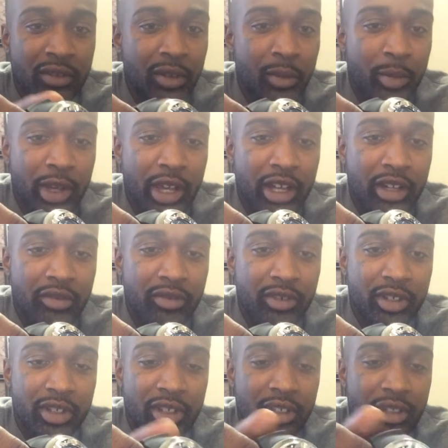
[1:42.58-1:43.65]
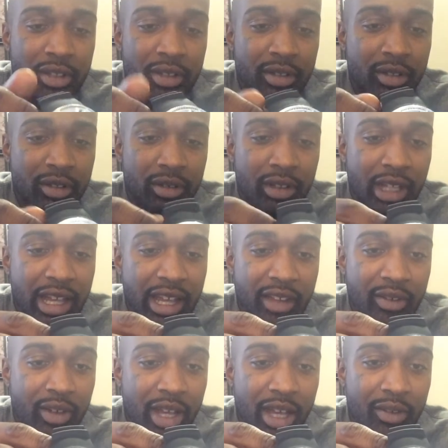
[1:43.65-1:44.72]
the battery will
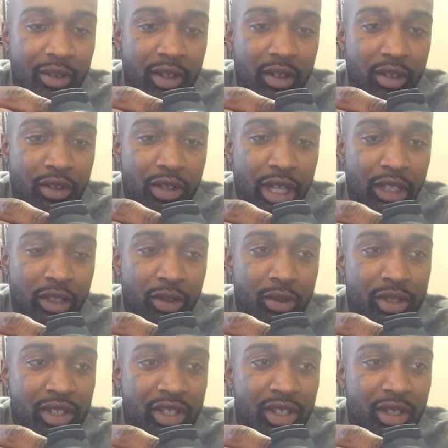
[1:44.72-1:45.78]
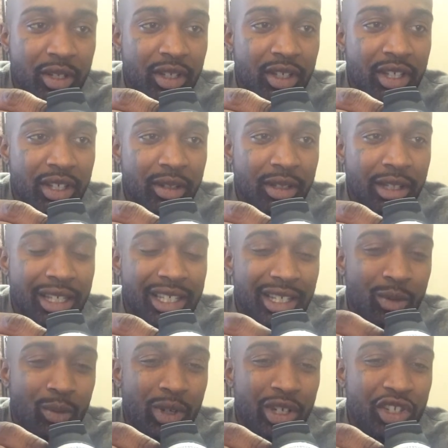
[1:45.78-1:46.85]
last forever. All you gotta do is, they
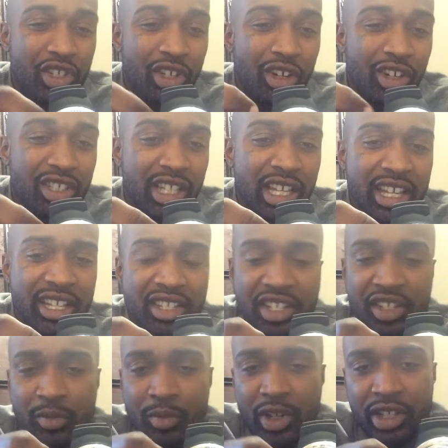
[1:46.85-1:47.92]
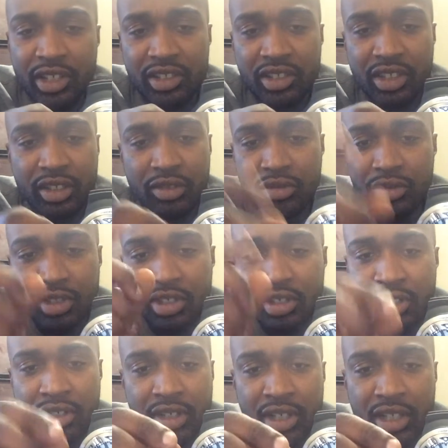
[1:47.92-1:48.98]
say one charge lasts 6 months, then you
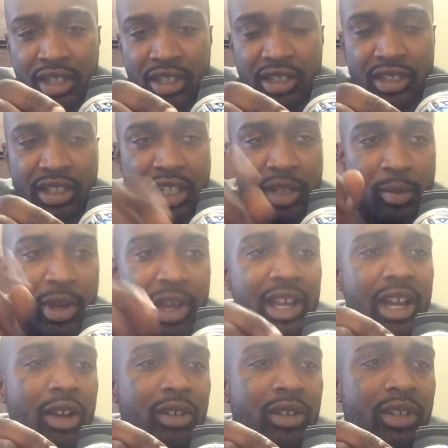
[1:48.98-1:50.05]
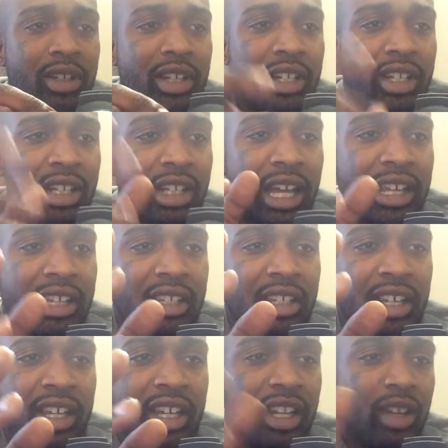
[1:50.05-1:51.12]
just stick it back out in the light.
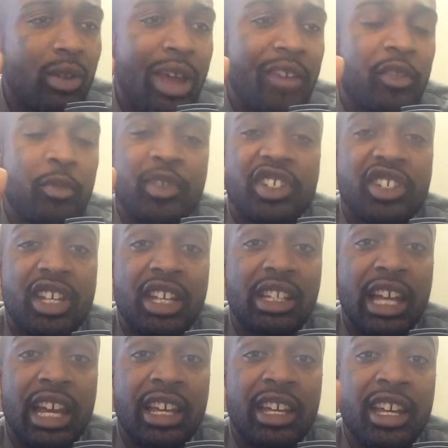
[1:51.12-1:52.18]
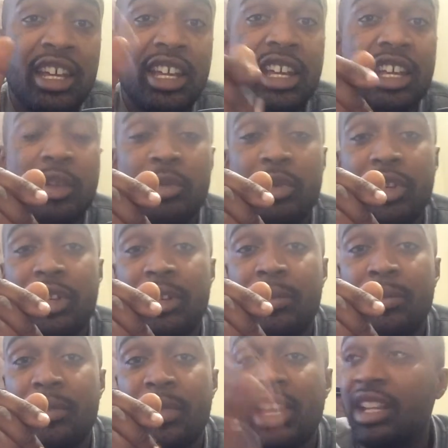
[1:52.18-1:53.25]
It don't have to be sunlight, it could
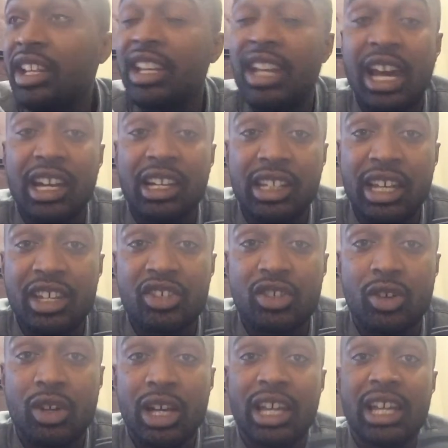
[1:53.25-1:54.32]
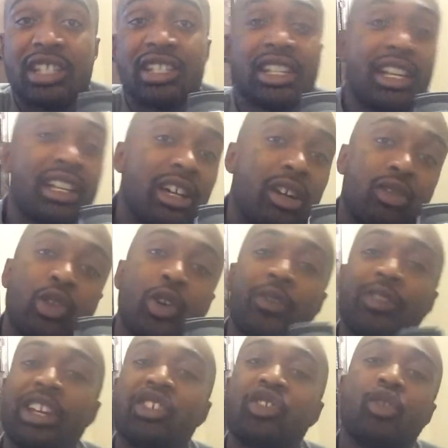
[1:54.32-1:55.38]
be any kind of light. So I guess I don't know
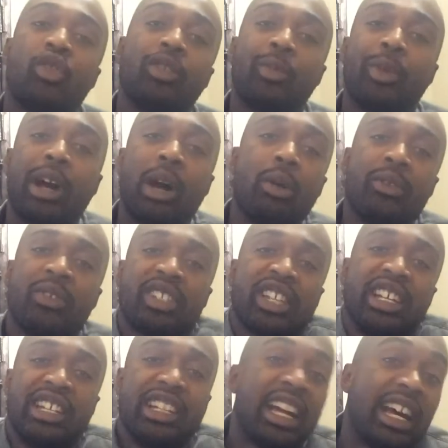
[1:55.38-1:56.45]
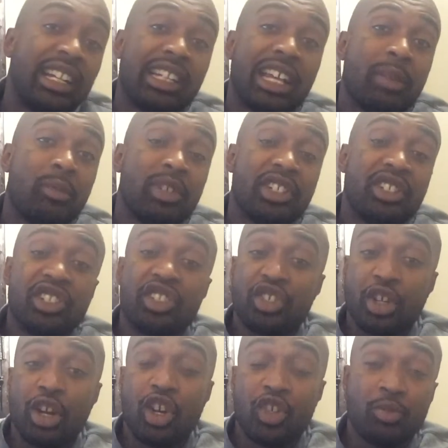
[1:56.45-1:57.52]
if that's solar power, if it's any kind of light, but it's just
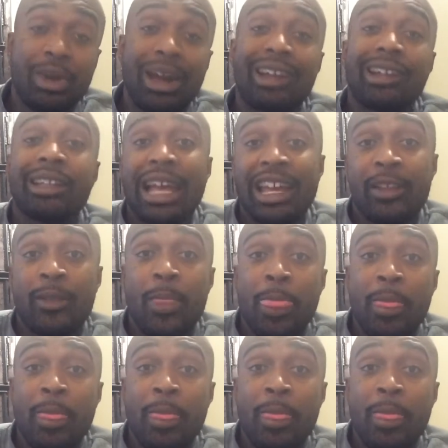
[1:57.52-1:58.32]
charged by the light.